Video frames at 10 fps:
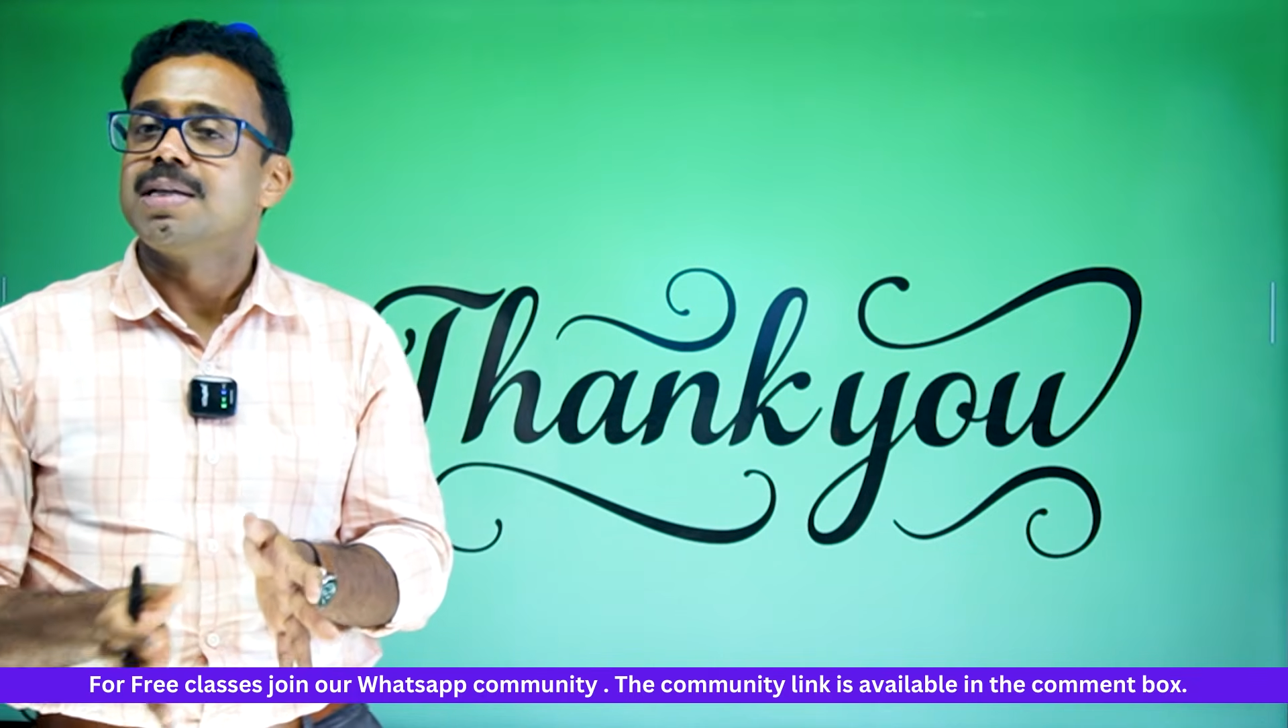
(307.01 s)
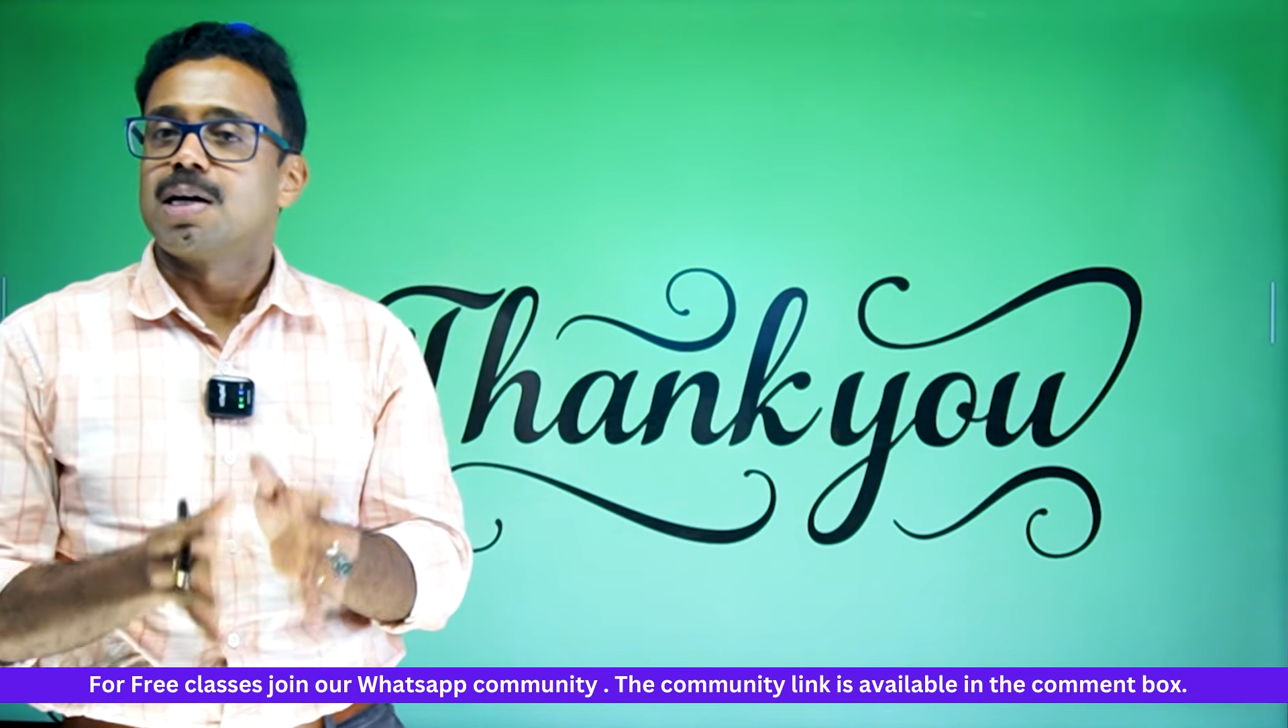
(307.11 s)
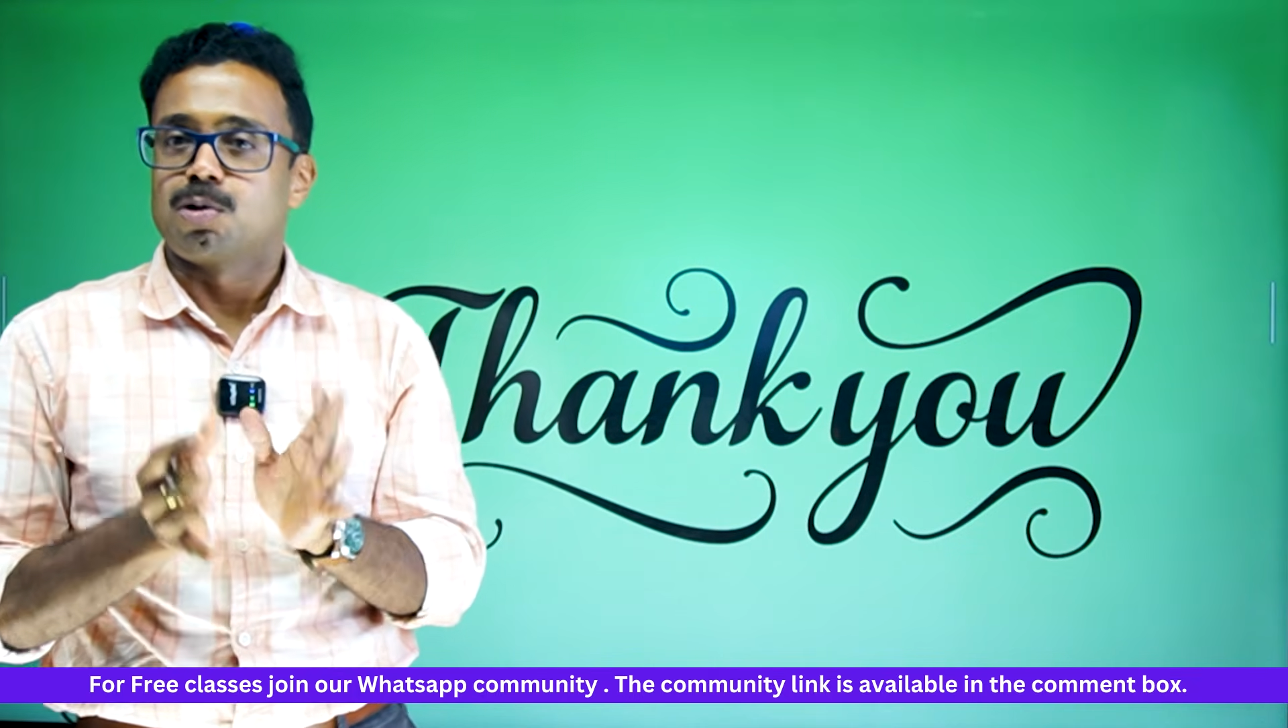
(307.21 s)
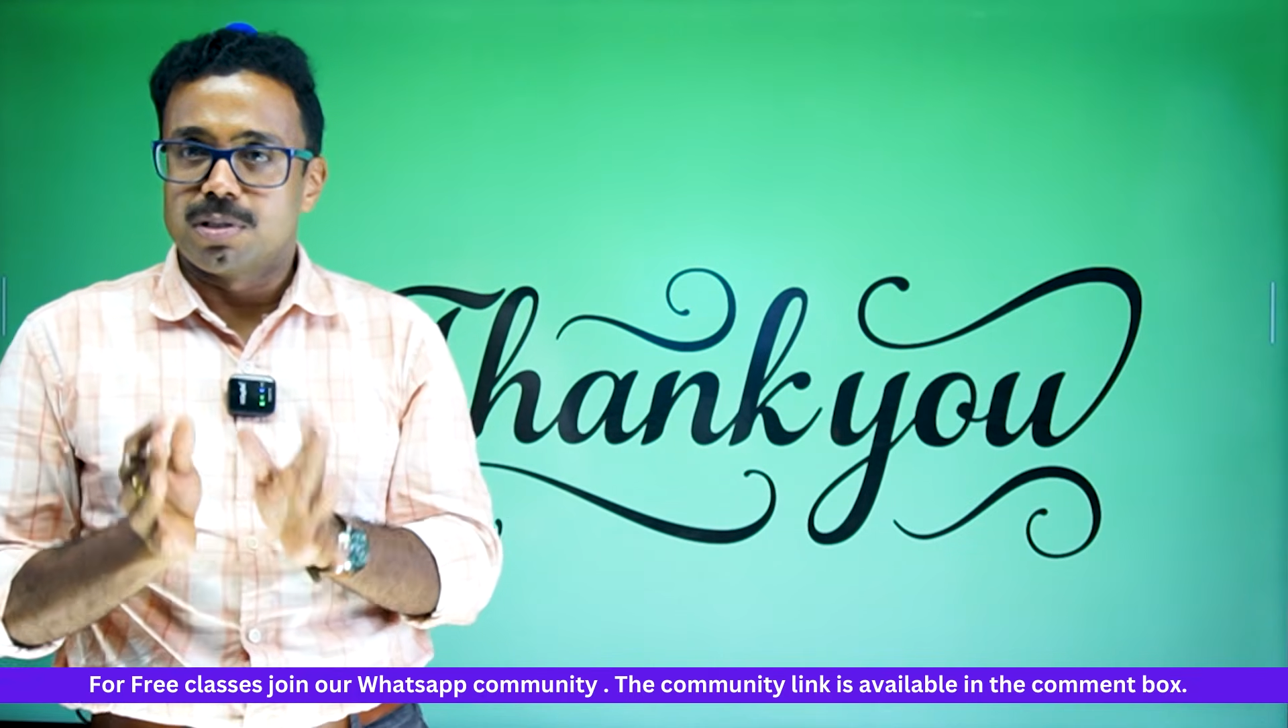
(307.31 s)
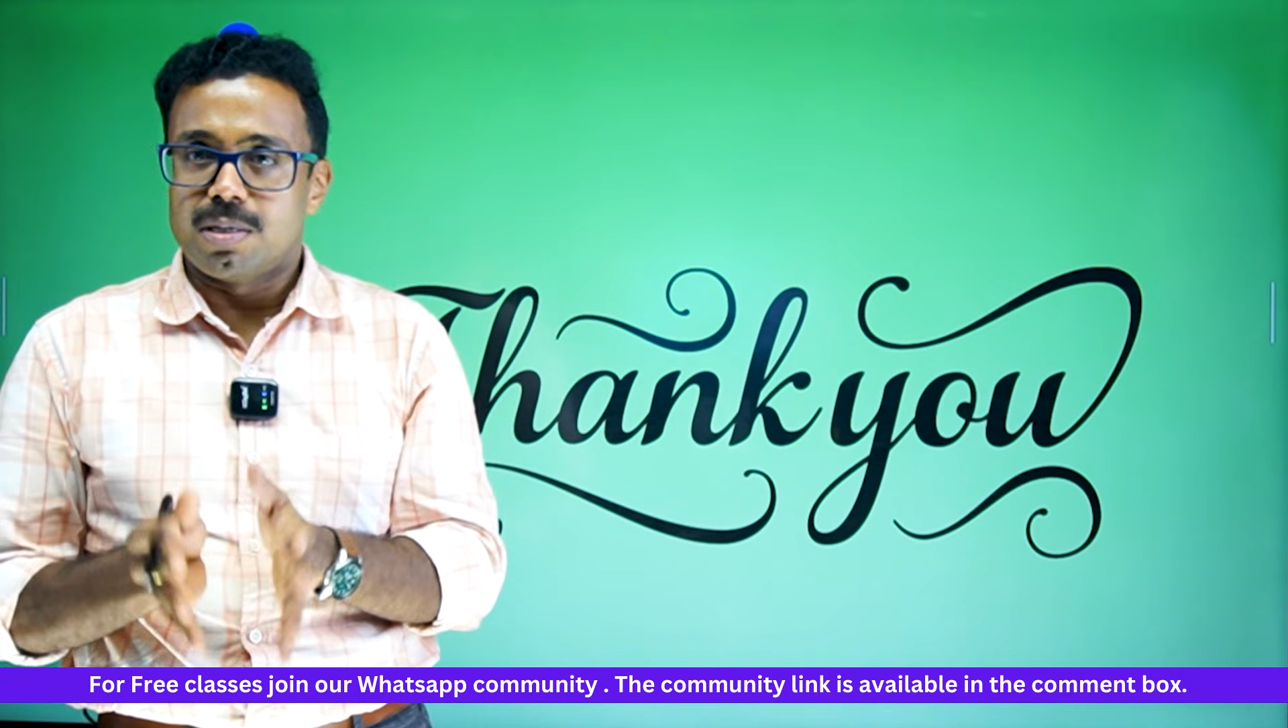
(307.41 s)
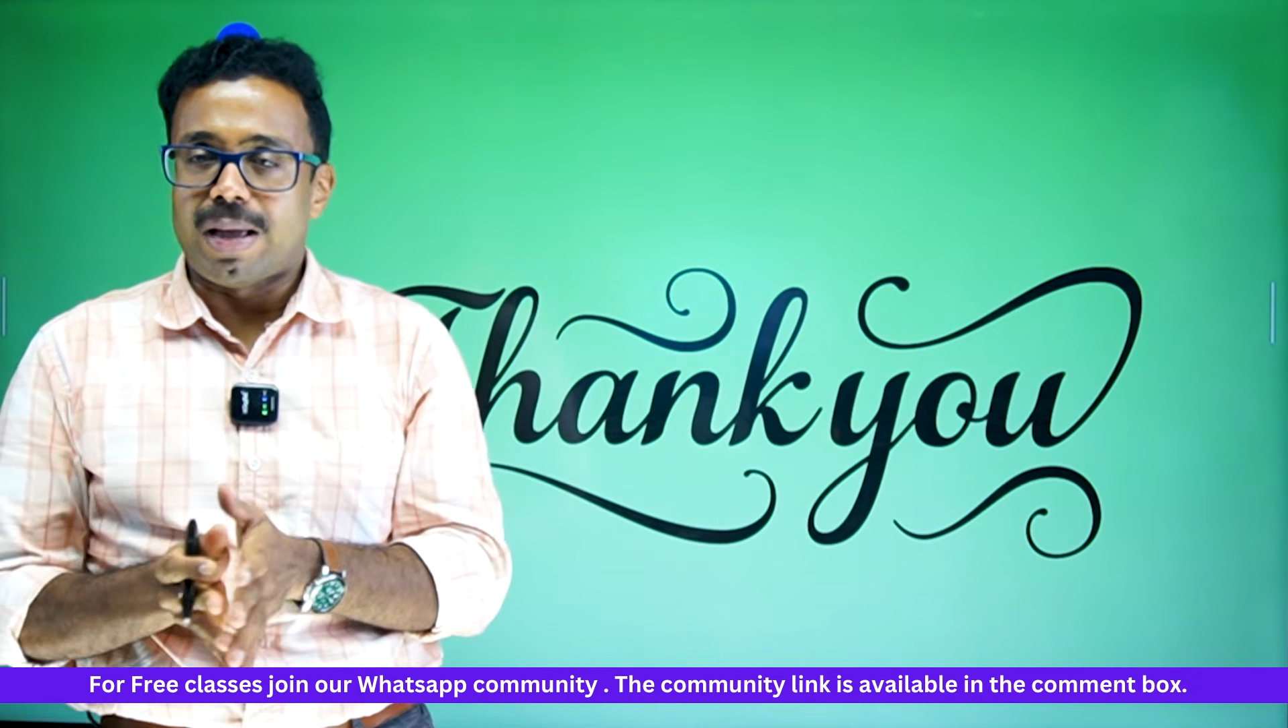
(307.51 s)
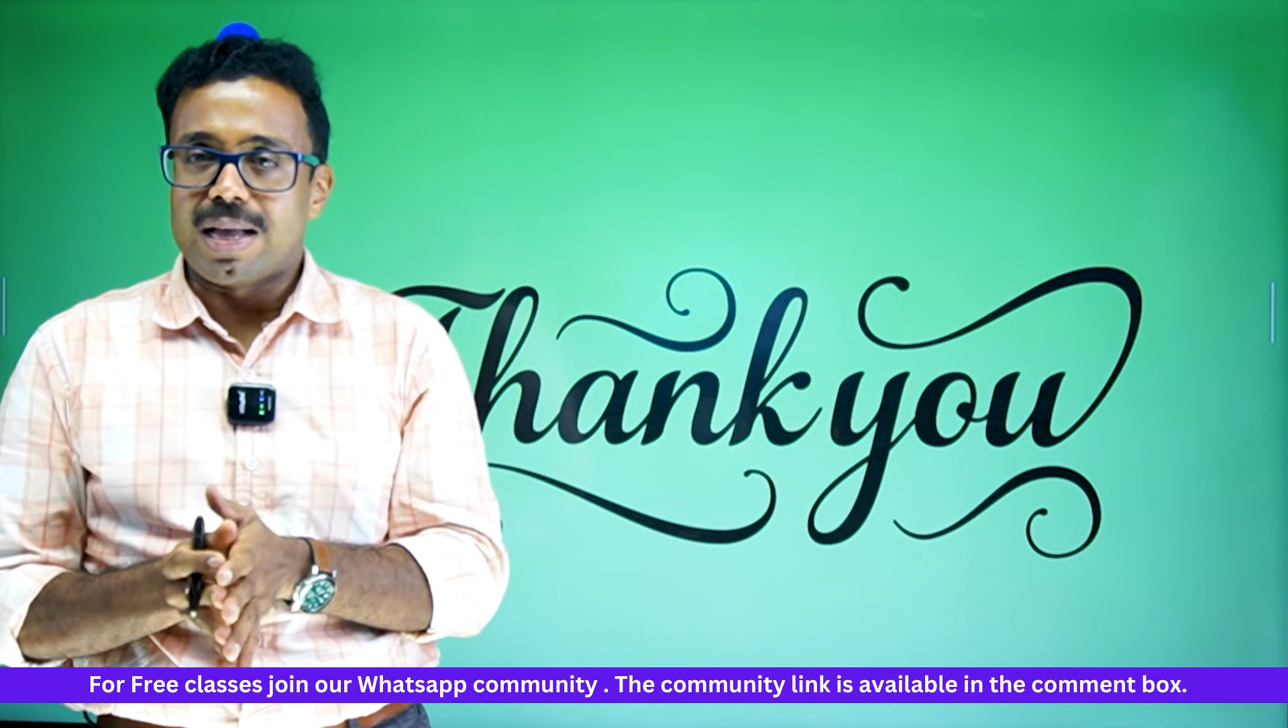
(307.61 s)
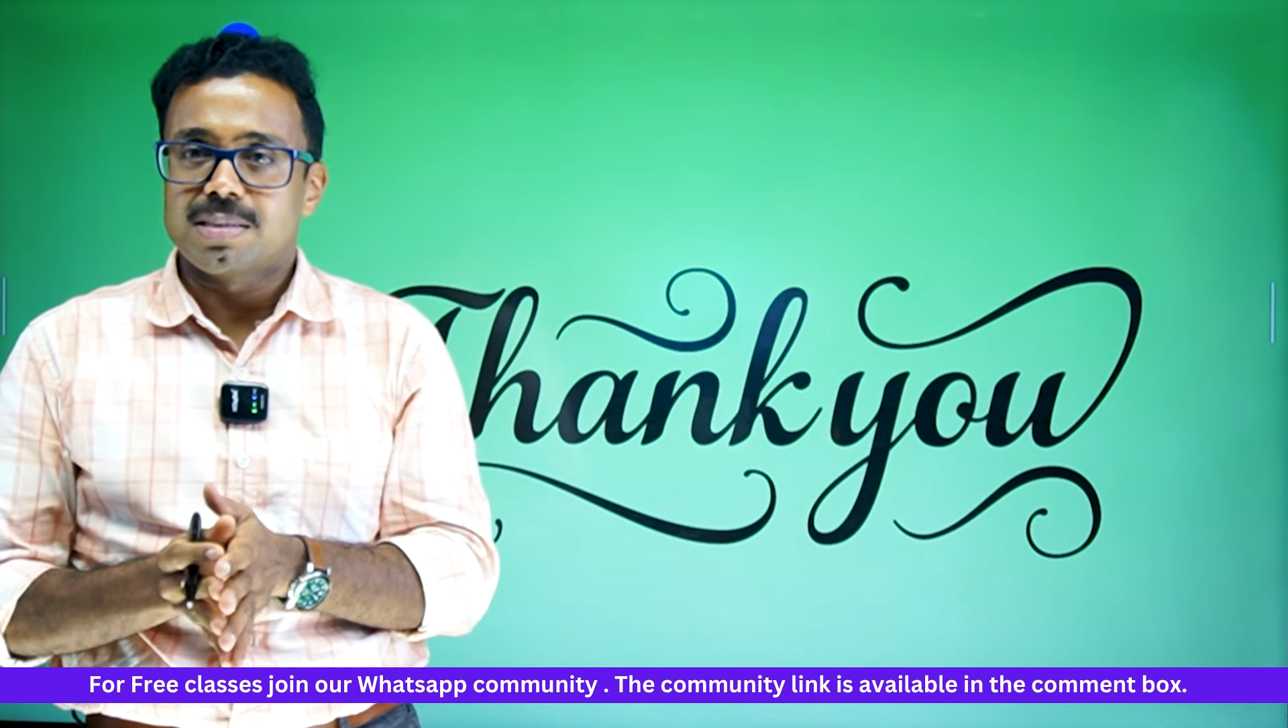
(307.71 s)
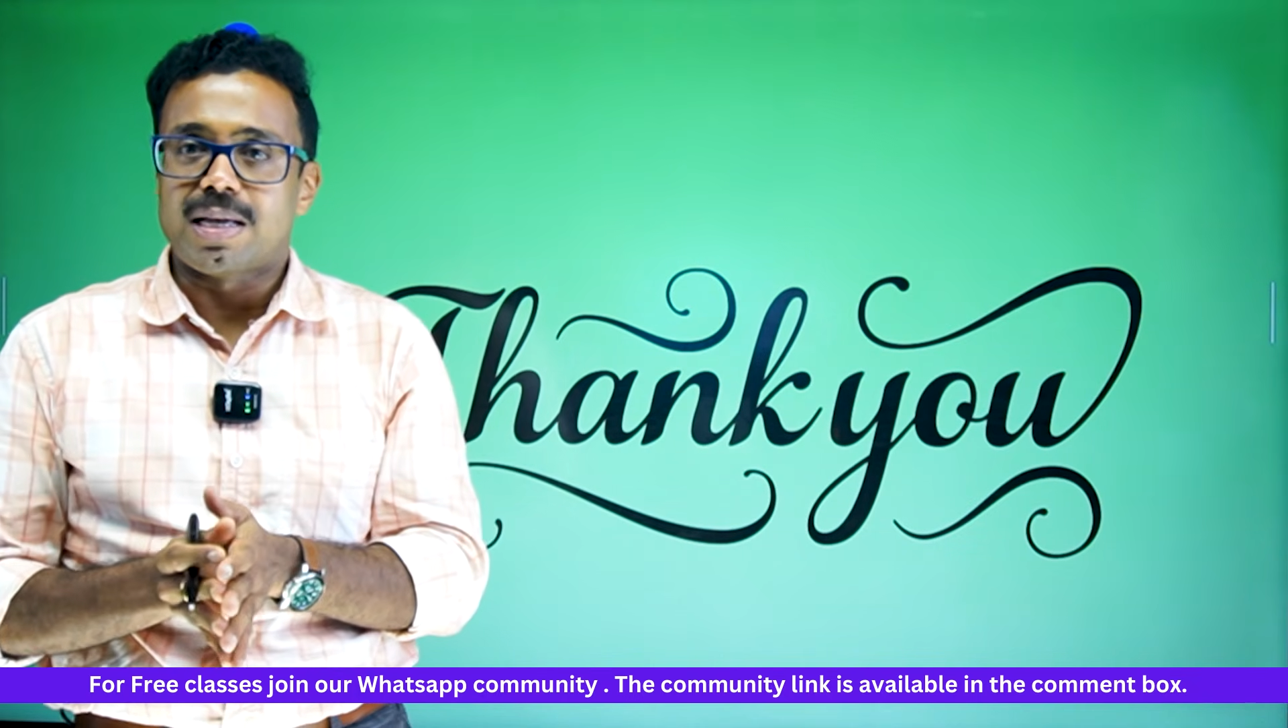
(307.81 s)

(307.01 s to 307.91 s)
our question banks,